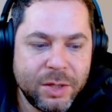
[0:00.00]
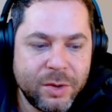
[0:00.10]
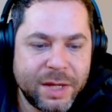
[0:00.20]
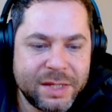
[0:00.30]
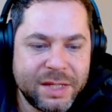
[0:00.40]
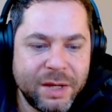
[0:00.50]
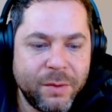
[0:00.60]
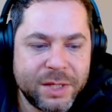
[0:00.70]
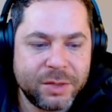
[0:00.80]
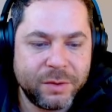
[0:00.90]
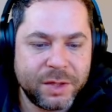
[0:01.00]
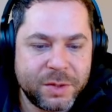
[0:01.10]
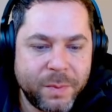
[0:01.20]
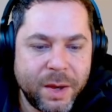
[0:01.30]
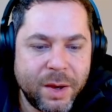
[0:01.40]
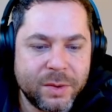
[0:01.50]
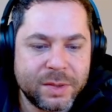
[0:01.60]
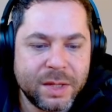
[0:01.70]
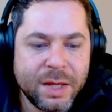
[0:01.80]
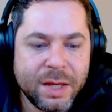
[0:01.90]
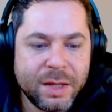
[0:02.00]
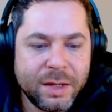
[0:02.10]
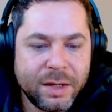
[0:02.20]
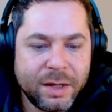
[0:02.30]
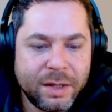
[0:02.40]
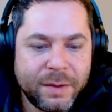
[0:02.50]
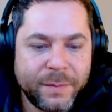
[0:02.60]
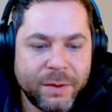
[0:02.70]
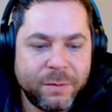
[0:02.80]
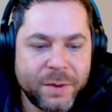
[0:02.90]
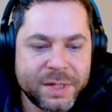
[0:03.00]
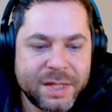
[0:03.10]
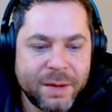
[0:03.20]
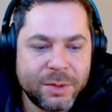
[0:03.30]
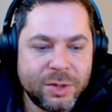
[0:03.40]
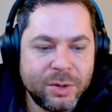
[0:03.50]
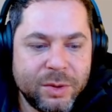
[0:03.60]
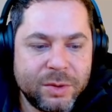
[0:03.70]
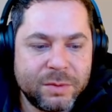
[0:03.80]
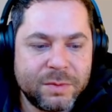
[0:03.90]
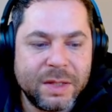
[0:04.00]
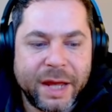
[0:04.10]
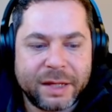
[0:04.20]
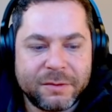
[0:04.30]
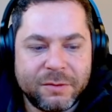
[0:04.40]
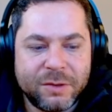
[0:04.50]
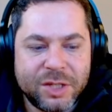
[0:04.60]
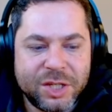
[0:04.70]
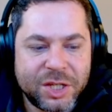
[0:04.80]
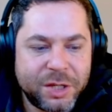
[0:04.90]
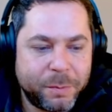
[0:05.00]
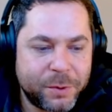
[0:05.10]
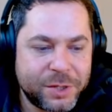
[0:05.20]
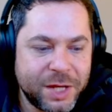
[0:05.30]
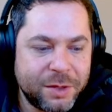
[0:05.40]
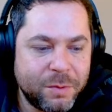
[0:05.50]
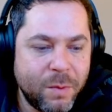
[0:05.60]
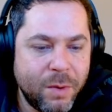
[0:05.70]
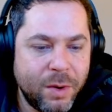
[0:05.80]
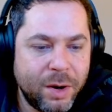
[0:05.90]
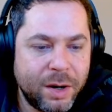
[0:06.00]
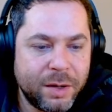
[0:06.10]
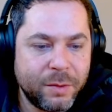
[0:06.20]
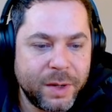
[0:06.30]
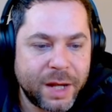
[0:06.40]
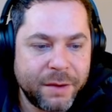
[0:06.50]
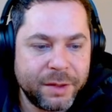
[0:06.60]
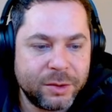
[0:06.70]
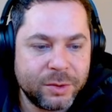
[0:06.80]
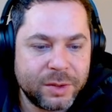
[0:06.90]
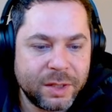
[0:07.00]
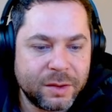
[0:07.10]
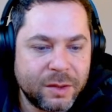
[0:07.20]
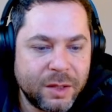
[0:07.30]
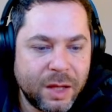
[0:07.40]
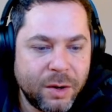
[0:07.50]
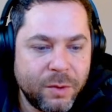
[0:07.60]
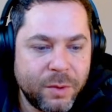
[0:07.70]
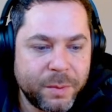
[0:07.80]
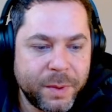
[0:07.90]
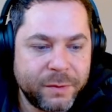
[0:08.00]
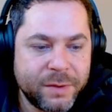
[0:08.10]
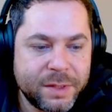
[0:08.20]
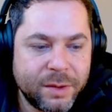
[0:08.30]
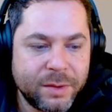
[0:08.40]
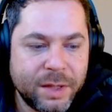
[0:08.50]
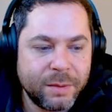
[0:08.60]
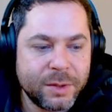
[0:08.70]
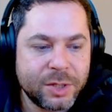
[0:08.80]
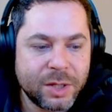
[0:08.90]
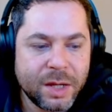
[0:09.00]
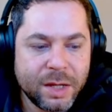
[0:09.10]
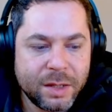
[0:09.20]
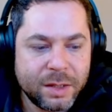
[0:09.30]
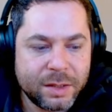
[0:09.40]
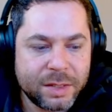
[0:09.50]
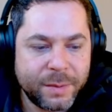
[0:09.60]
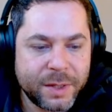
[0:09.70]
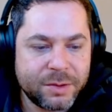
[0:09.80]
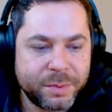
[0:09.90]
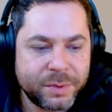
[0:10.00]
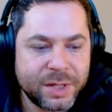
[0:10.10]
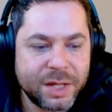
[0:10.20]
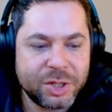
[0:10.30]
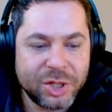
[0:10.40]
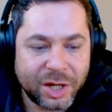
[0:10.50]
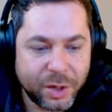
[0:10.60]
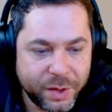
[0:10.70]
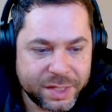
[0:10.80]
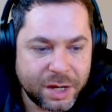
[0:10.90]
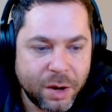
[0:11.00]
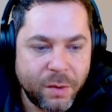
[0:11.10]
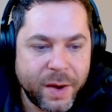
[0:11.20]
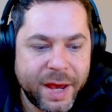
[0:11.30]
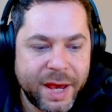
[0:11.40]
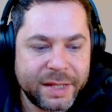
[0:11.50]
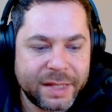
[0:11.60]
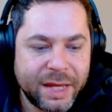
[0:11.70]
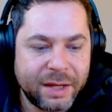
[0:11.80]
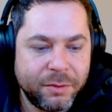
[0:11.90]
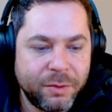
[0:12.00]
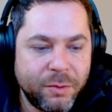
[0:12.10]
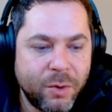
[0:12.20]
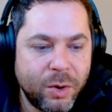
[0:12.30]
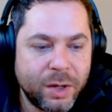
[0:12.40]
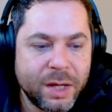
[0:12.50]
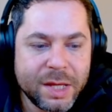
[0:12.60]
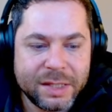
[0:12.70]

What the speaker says: You can see rest of the spells. The first damage do like 60% more. We're having Tooth and Claw, Warped physical damage, some extra percentage. The critical rate, Angry Roar.